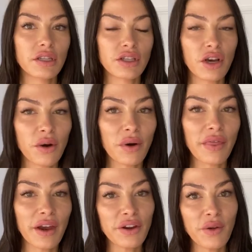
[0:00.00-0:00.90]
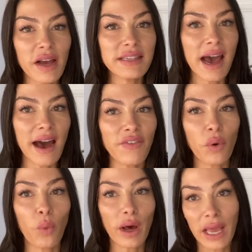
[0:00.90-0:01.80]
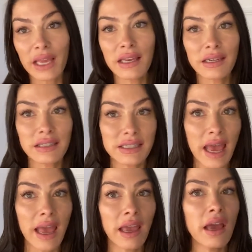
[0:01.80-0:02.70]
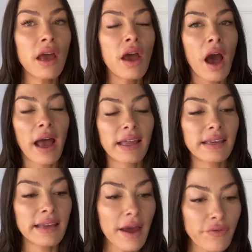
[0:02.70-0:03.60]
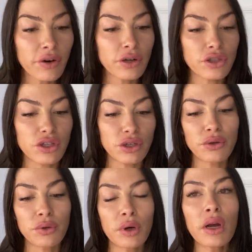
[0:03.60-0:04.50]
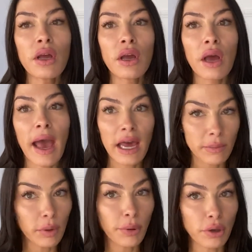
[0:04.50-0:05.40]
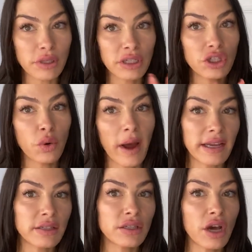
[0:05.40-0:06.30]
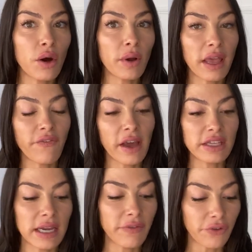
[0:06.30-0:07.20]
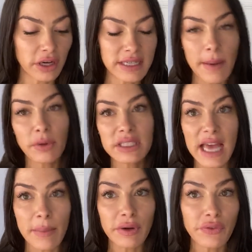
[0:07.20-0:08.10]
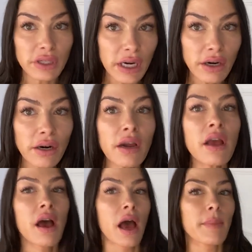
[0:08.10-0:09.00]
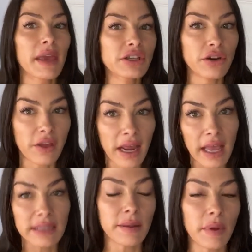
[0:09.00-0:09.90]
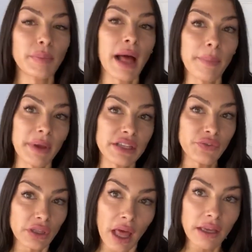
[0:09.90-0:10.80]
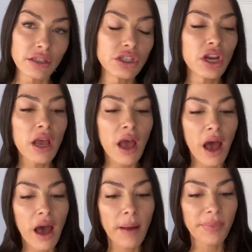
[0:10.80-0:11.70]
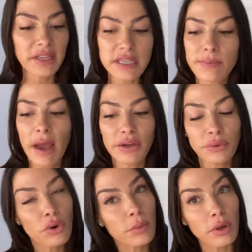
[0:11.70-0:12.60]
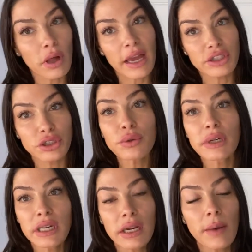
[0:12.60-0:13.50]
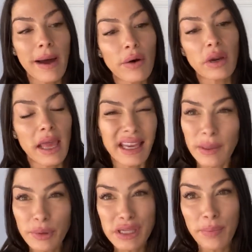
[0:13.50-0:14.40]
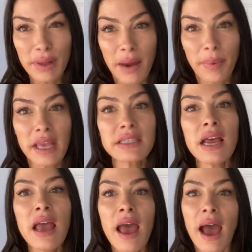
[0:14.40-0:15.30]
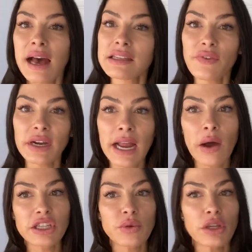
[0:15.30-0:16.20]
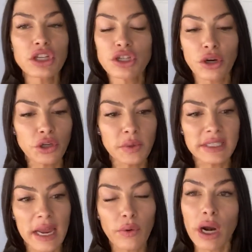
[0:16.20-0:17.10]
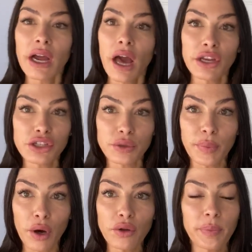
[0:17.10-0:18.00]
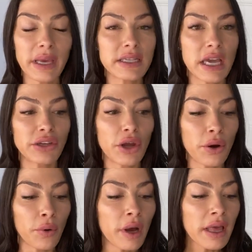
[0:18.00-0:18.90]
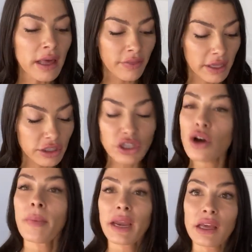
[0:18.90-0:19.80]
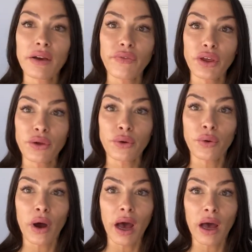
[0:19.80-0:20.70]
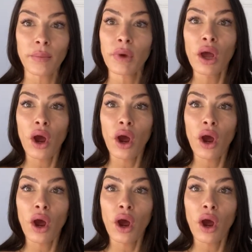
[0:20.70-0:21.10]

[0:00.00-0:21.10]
So there you guys have what I eat in a day. I never do animal protein twice. So if I did, for example, salmon for dinner, I make sure that I ate something plant-based for lunch. Um, this is my new normal. I do eat about 80% plant-based. As of right now, I just wanted to show you a day where I kind of do both because I know that so many of you um,